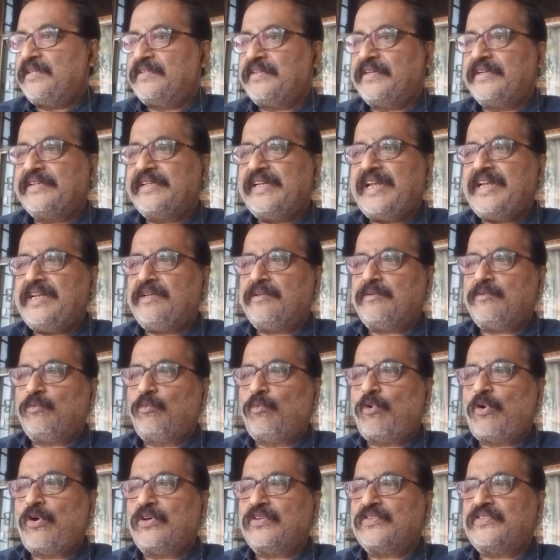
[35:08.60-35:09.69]
Greene
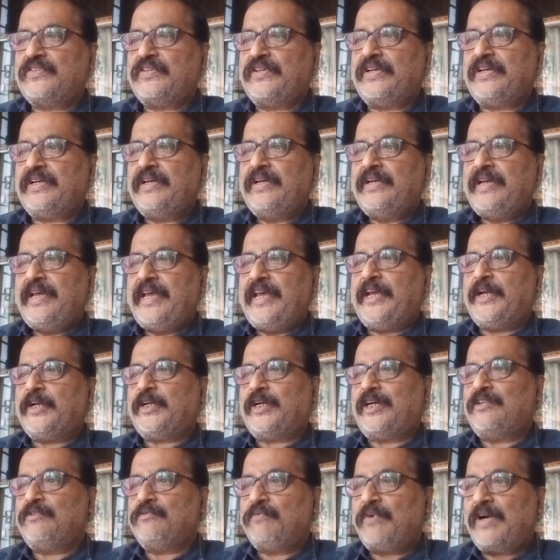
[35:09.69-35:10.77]
was a
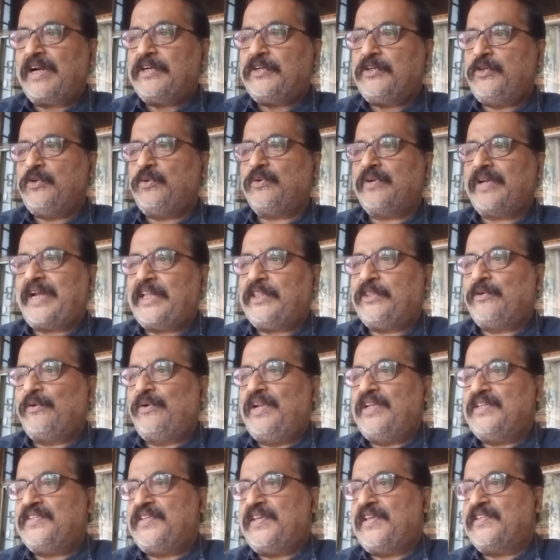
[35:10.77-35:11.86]
convert to
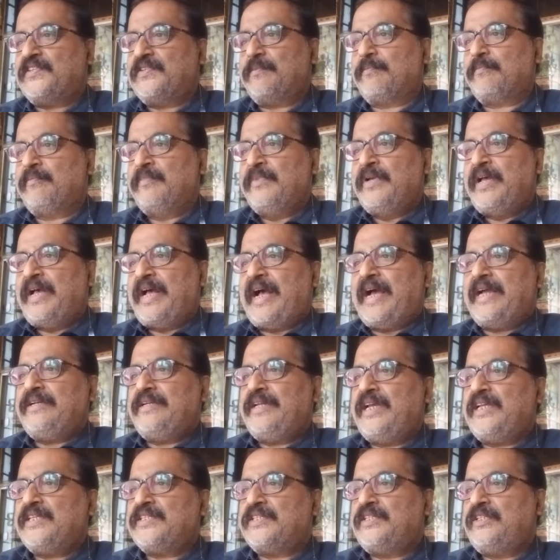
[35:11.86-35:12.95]
Catholicism, and
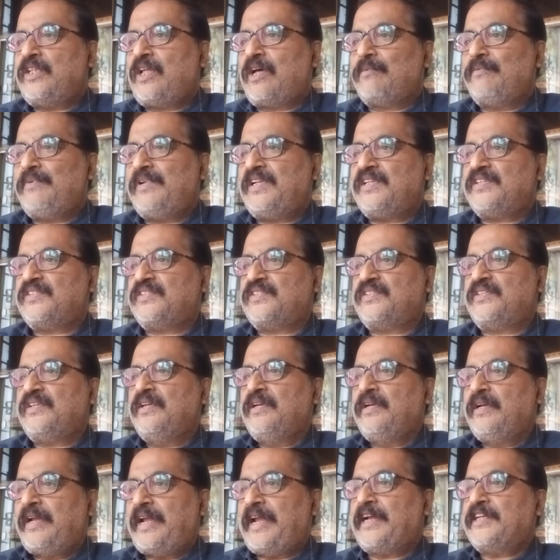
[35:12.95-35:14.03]
his novels
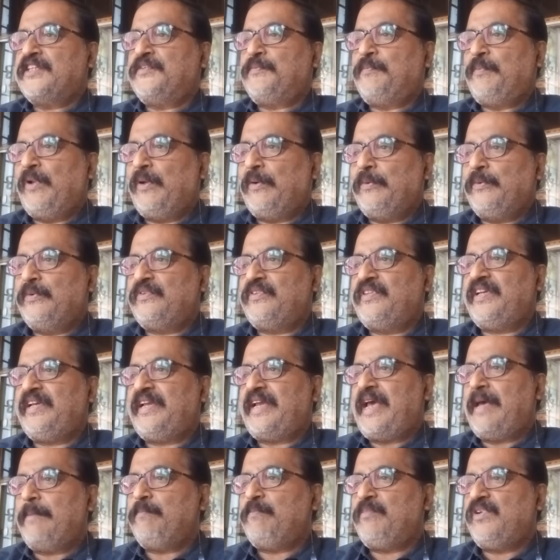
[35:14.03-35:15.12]
explored the
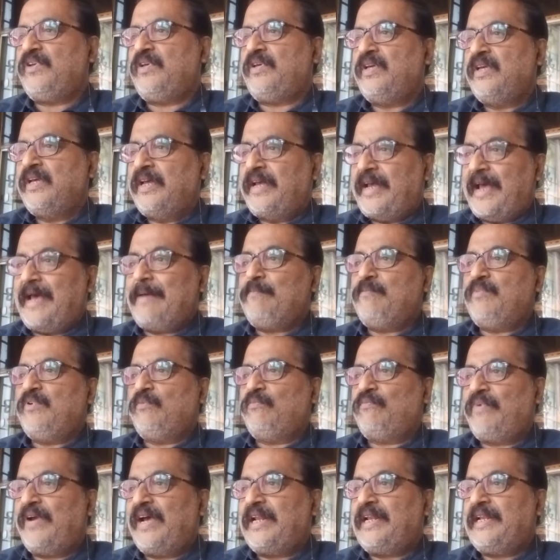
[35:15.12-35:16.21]

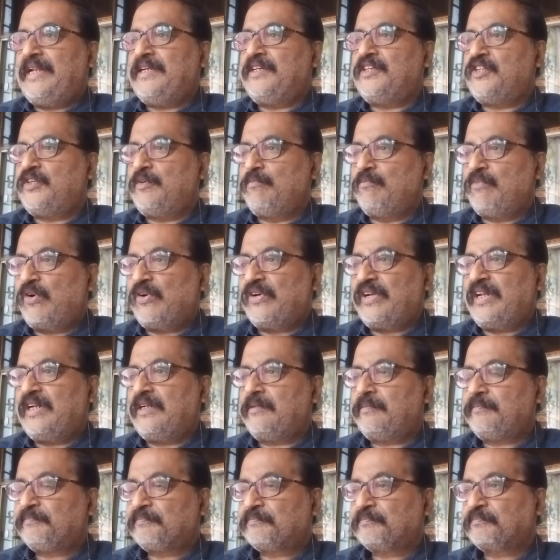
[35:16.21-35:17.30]
ambivalent
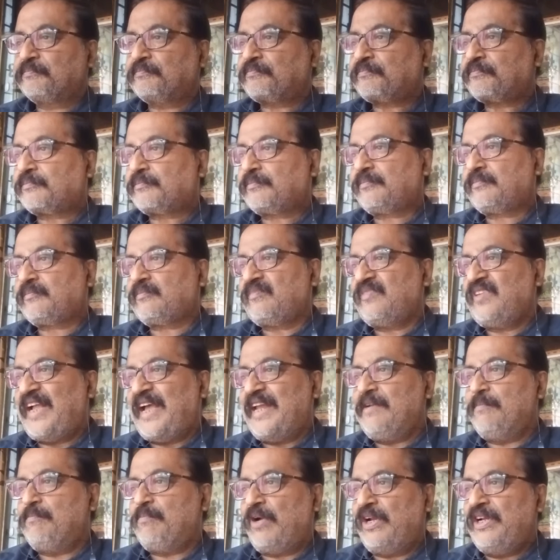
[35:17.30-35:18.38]
moral
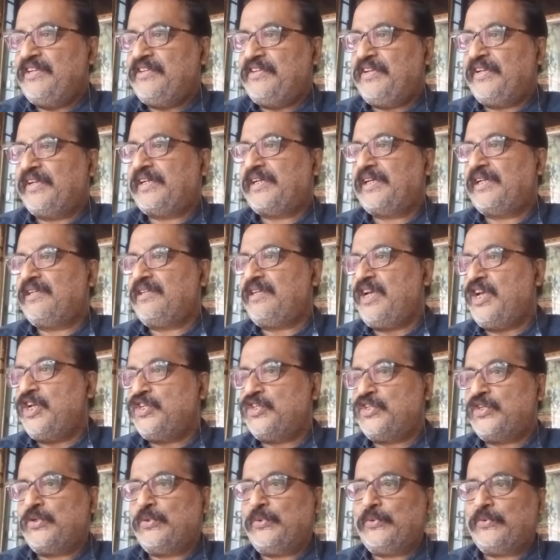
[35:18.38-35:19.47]
and political
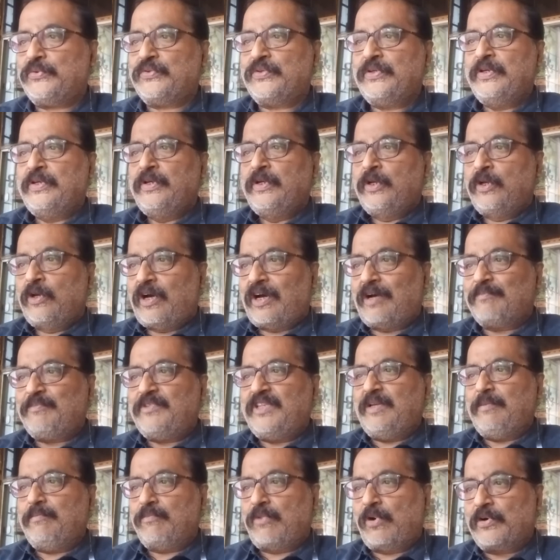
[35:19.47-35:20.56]
issues of
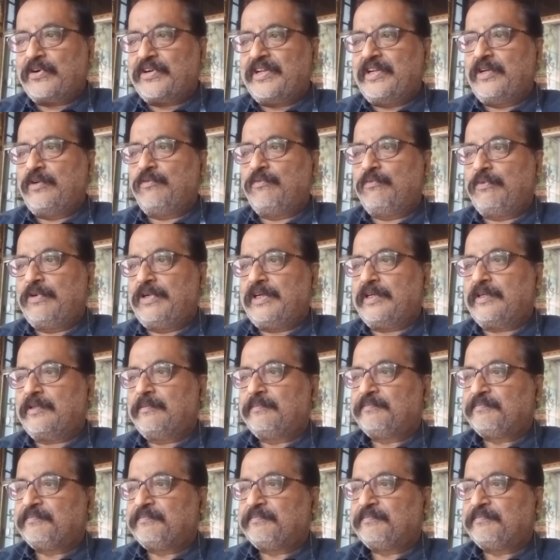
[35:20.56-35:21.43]
the modern world.